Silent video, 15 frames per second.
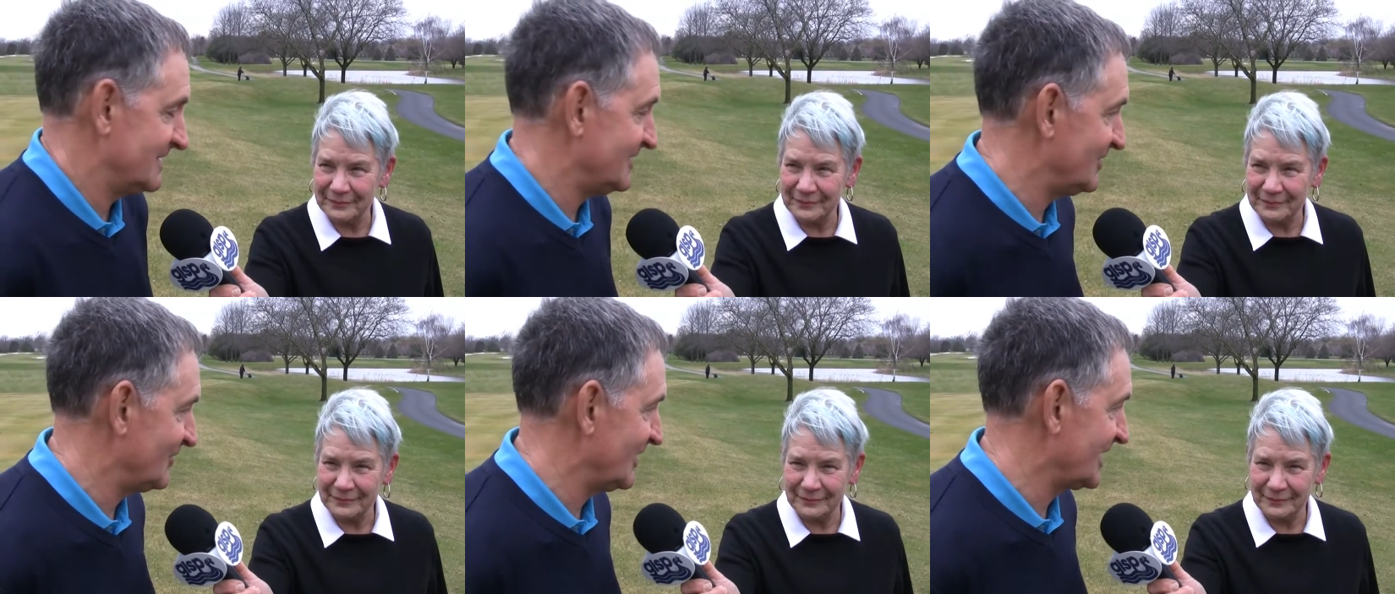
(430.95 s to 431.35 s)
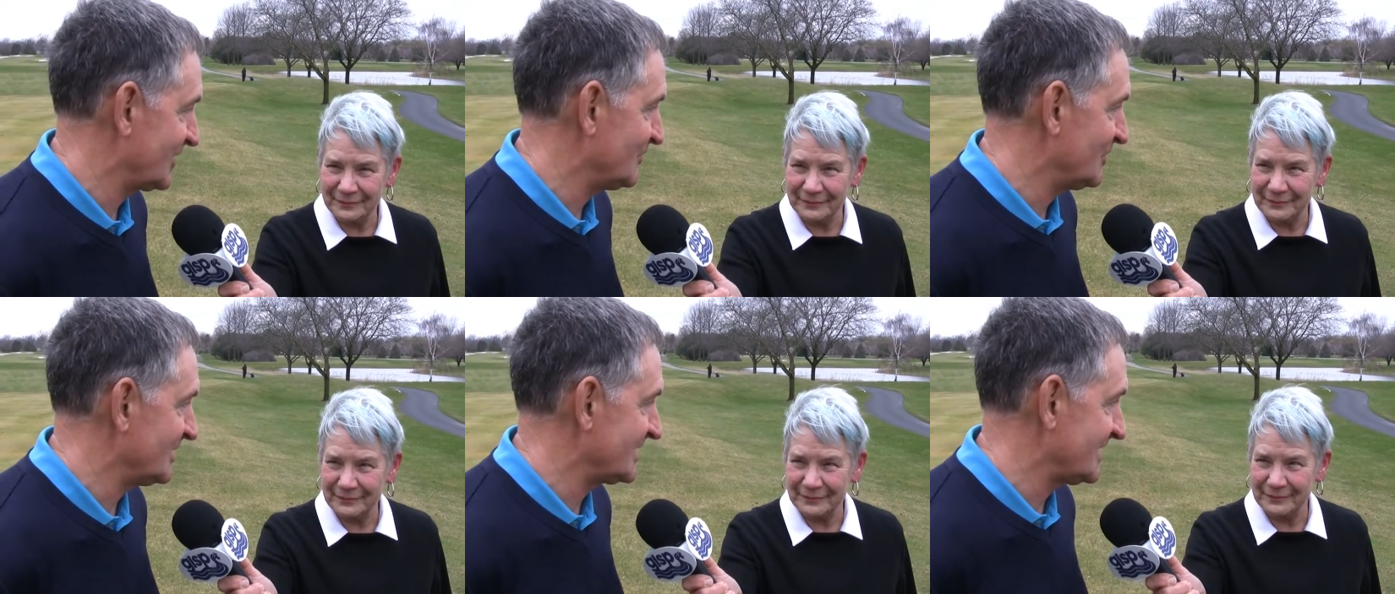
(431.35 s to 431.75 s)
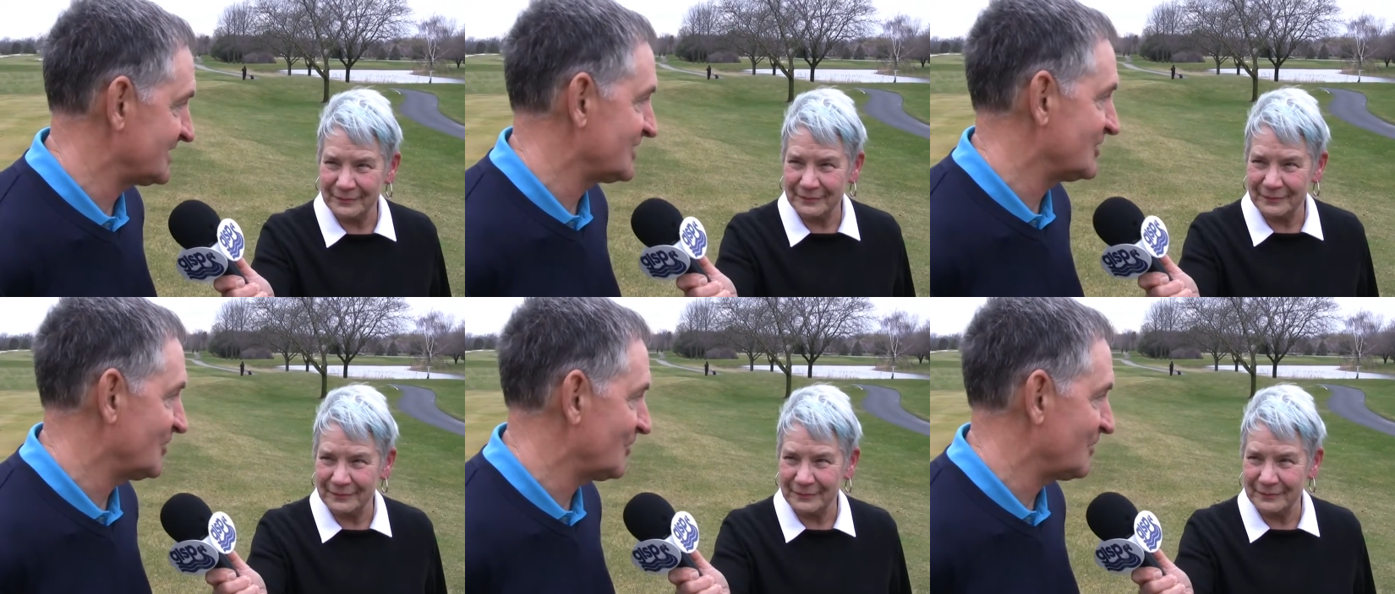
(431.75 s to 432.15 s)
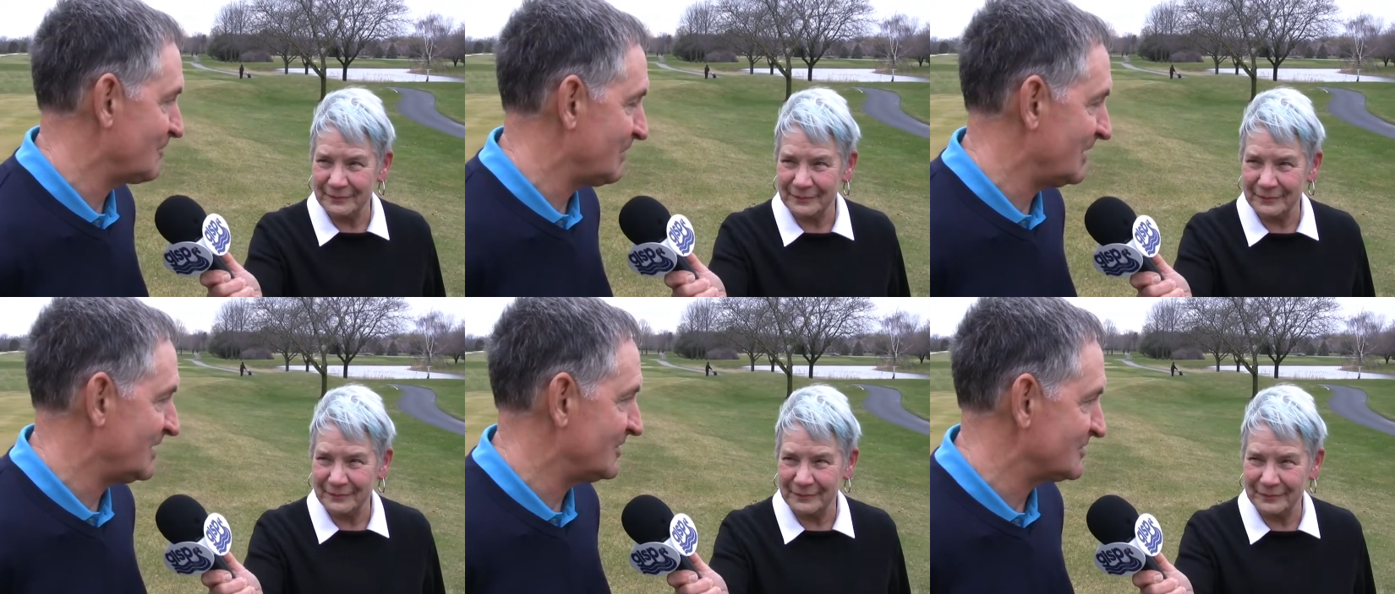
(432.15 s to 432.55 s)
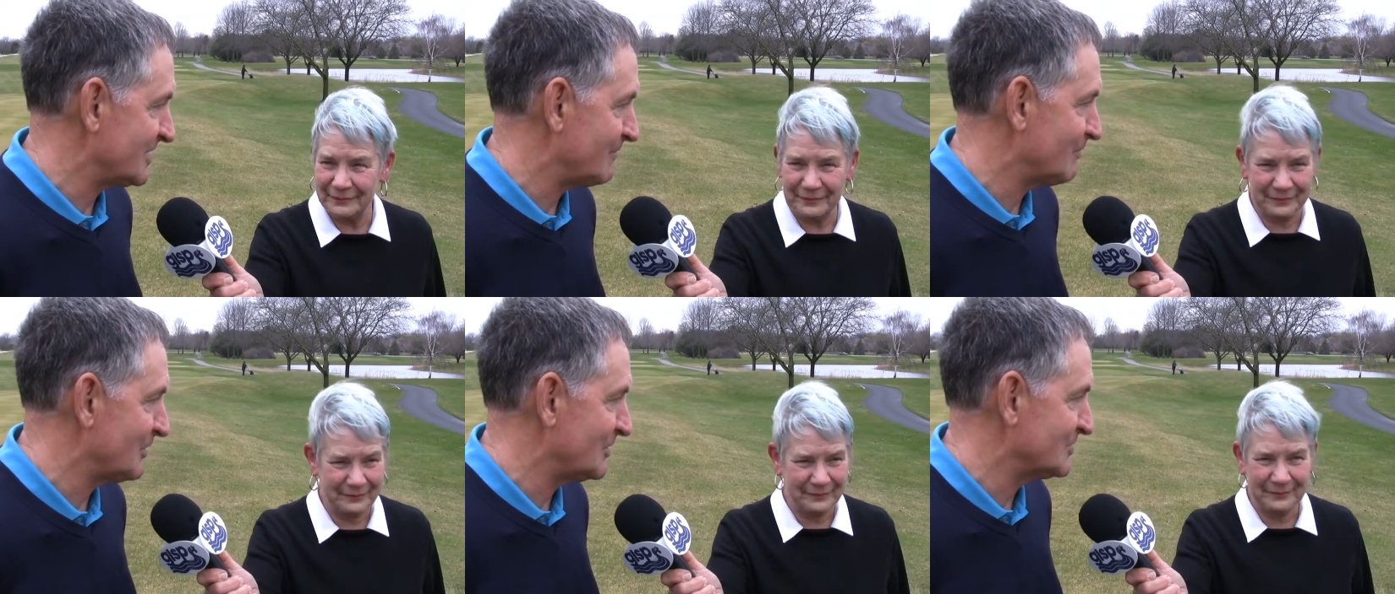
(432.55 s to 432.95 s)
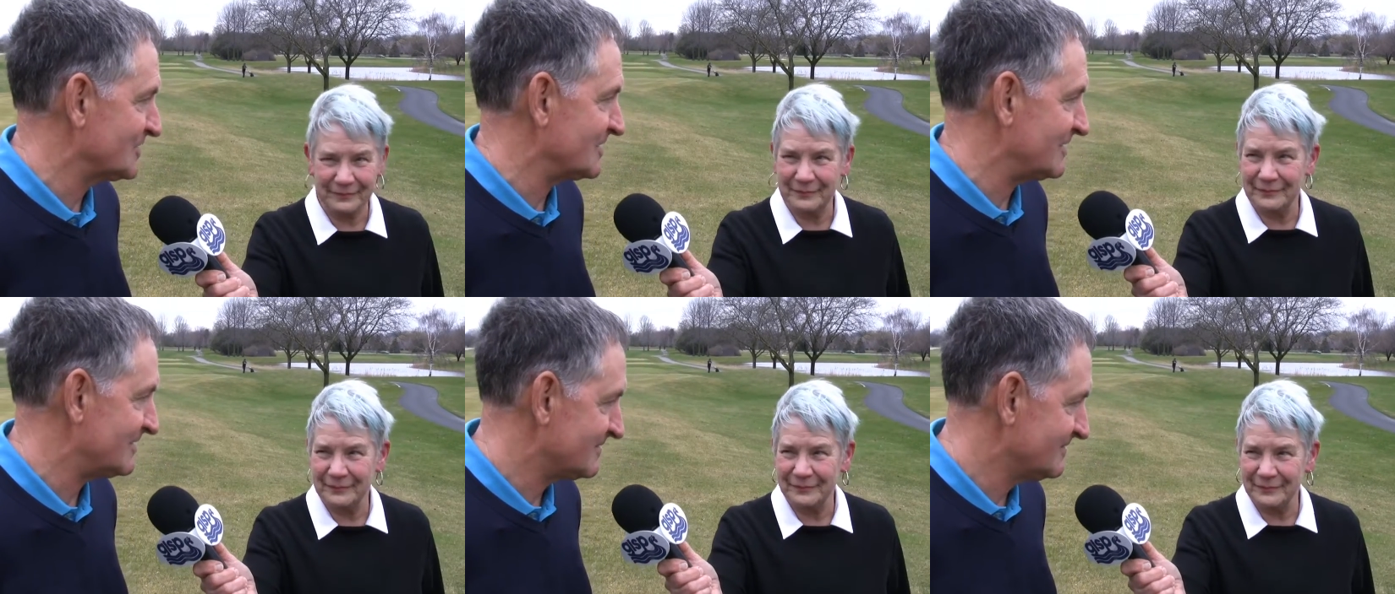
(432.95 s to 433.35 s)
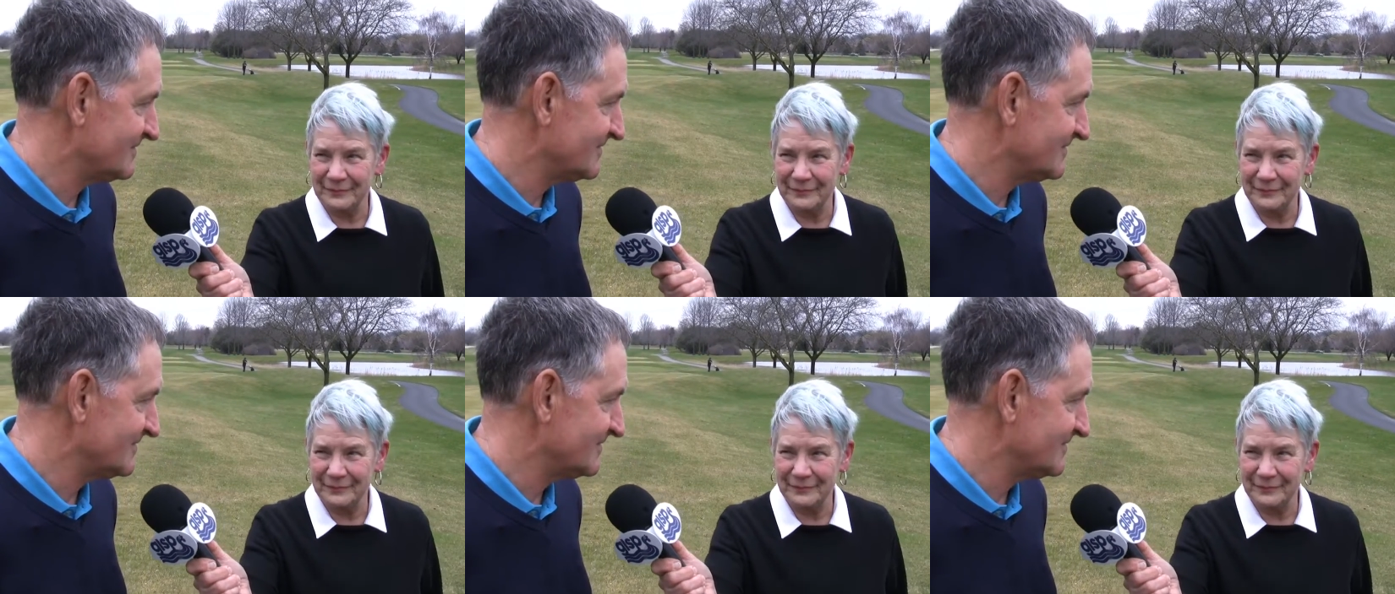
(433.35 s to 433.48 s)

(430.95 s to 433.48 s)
Speaker 1: you know they can really get to know the players up personal.